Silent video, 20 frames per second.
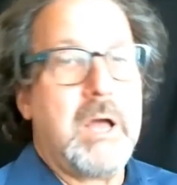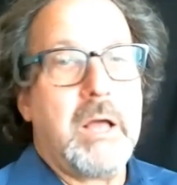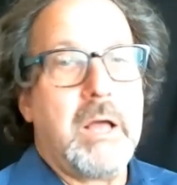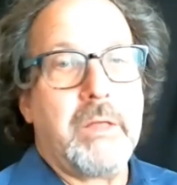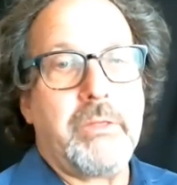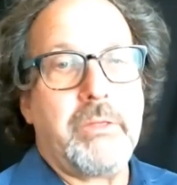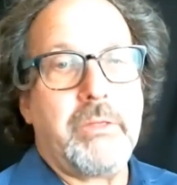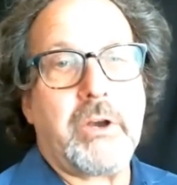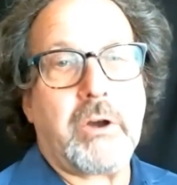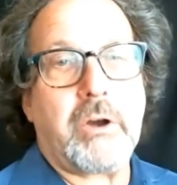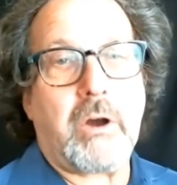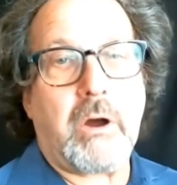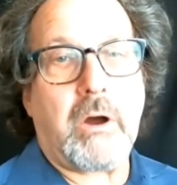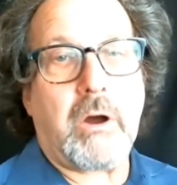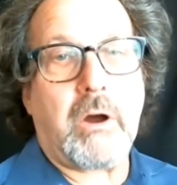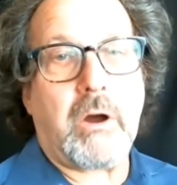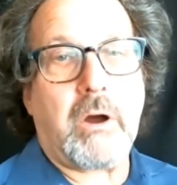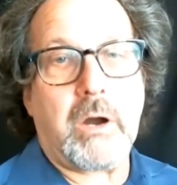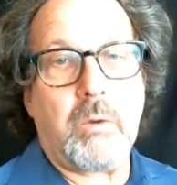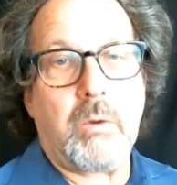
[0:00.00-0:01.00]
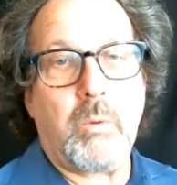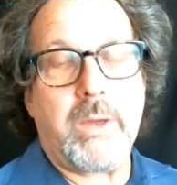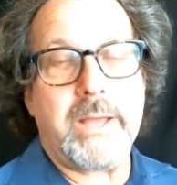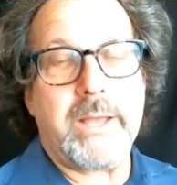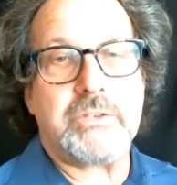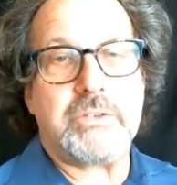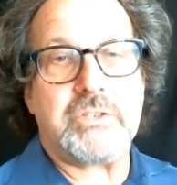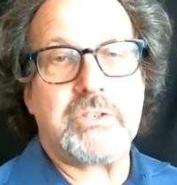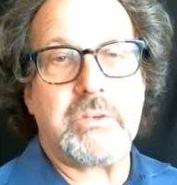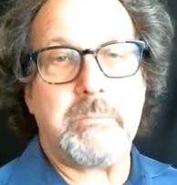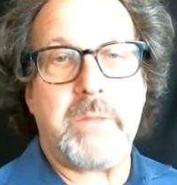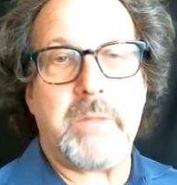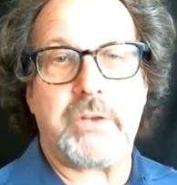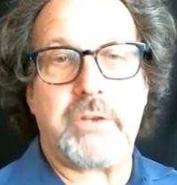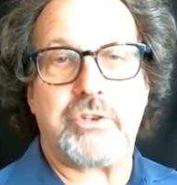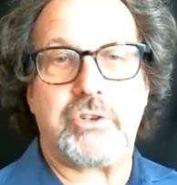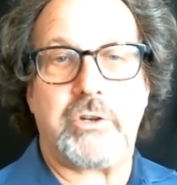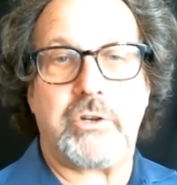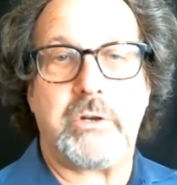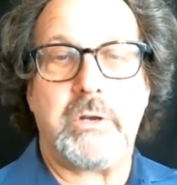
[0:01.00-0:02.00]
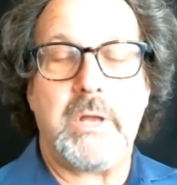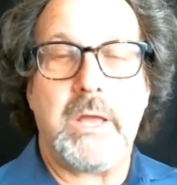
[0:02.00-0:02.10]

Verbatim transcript: there are ways to measure